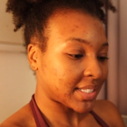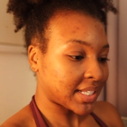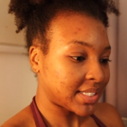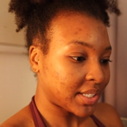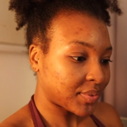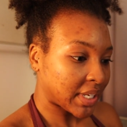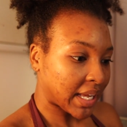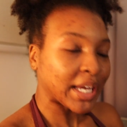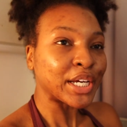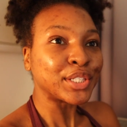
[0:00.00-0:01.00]
Let's see if they
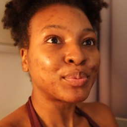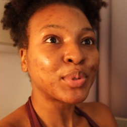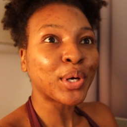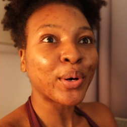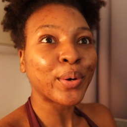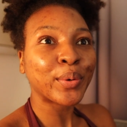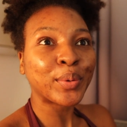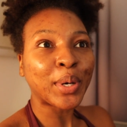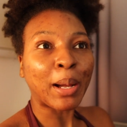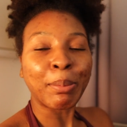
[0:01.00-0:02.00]
got
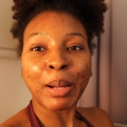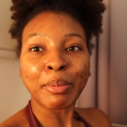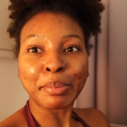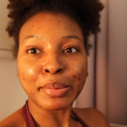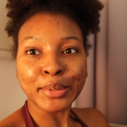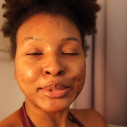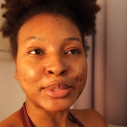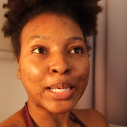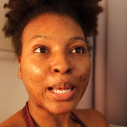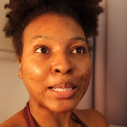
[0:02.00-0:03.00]
HBO. I'm probably
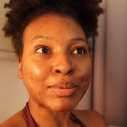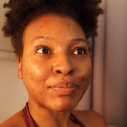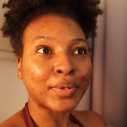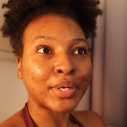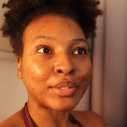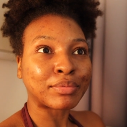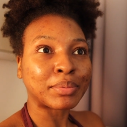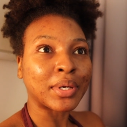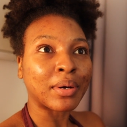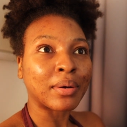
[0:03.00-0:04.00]
pushing it as of
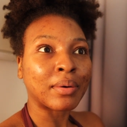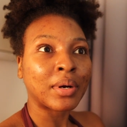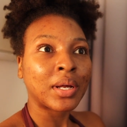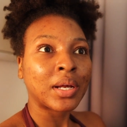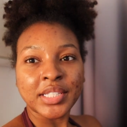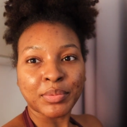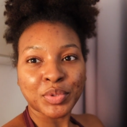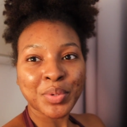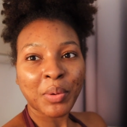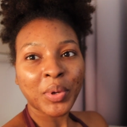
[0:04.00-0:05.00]
HBO. Then
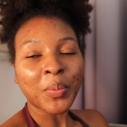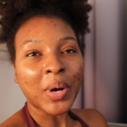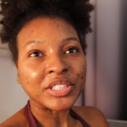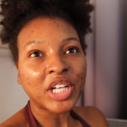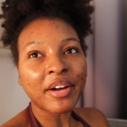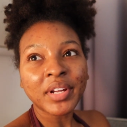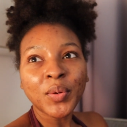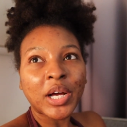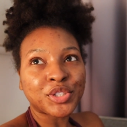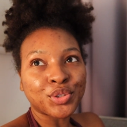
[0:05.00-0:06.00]
what do I want to watch? I already
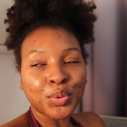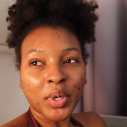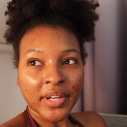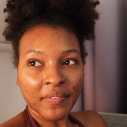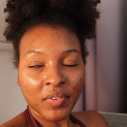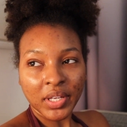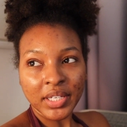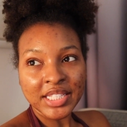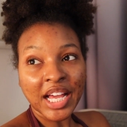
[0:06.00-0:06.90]
watched You on Netflix.